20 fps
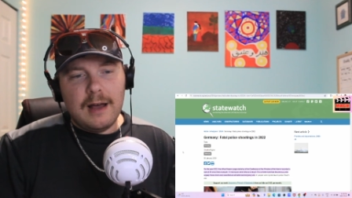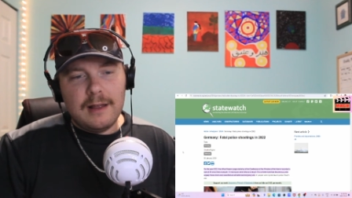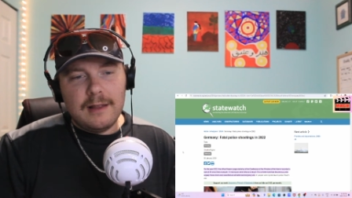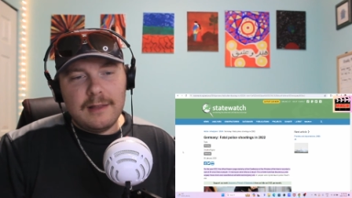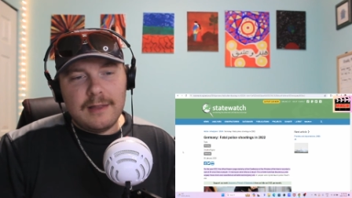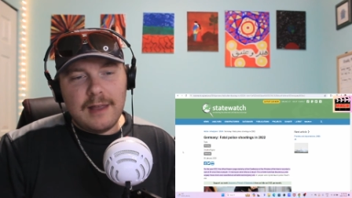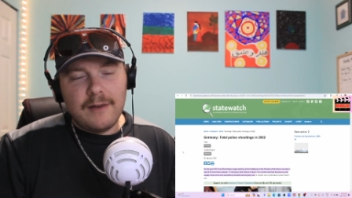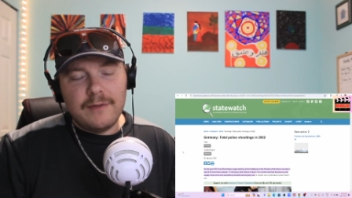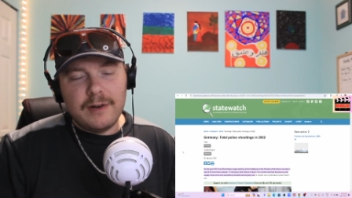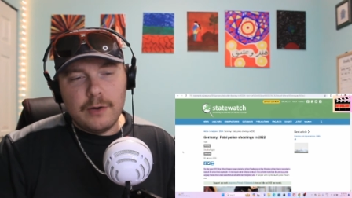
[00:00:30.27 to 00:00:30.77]

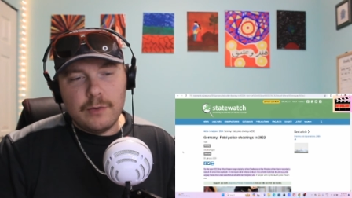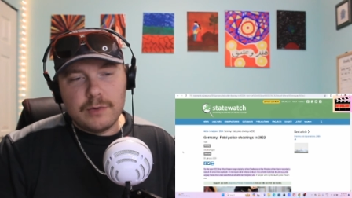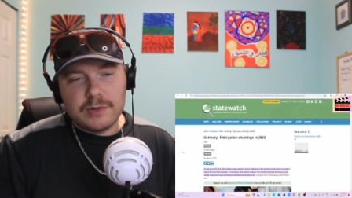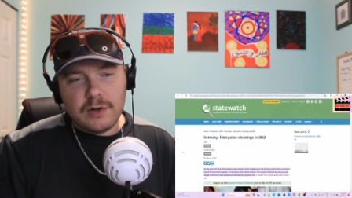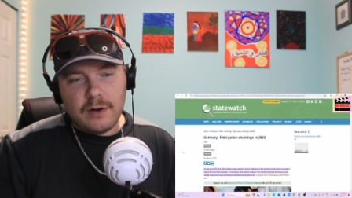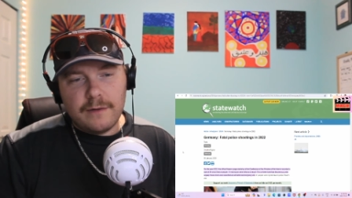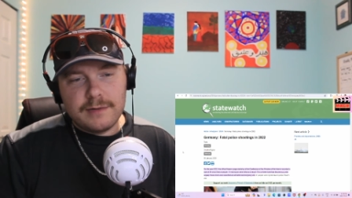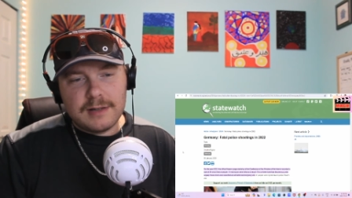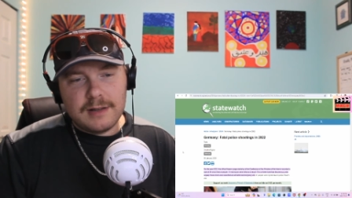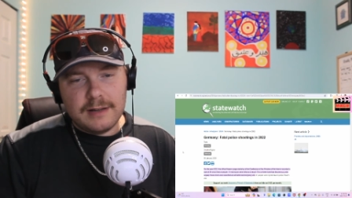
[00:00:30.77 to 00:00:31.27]
That video was
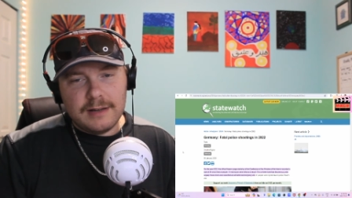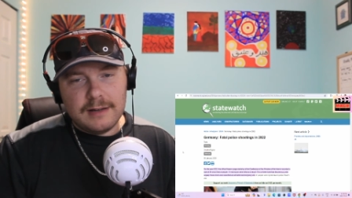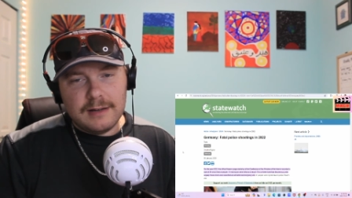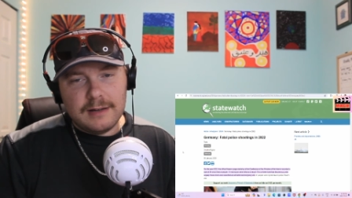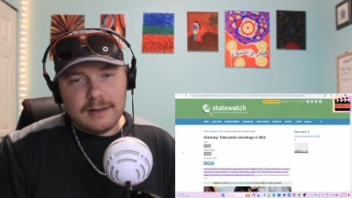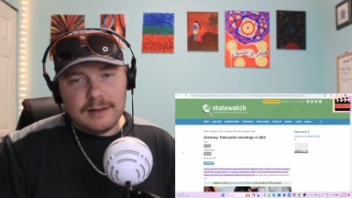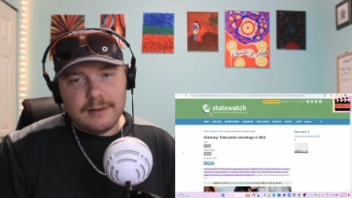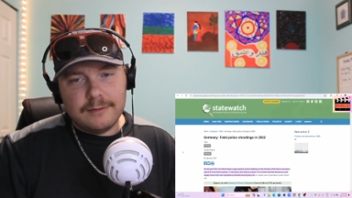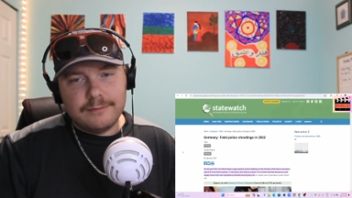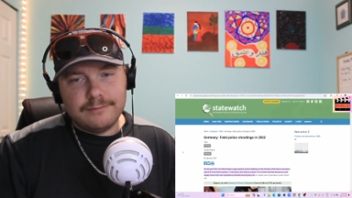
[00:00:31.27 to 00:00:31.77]

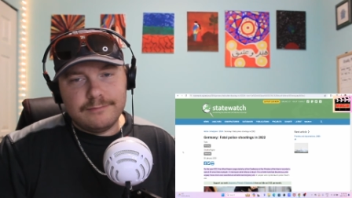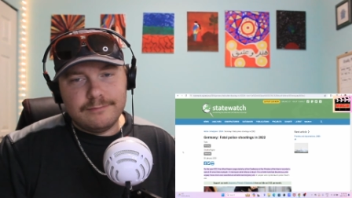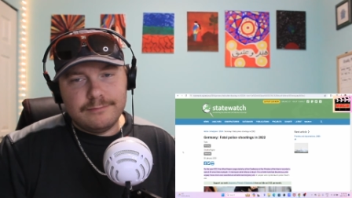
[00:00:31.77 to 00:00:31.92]
obviously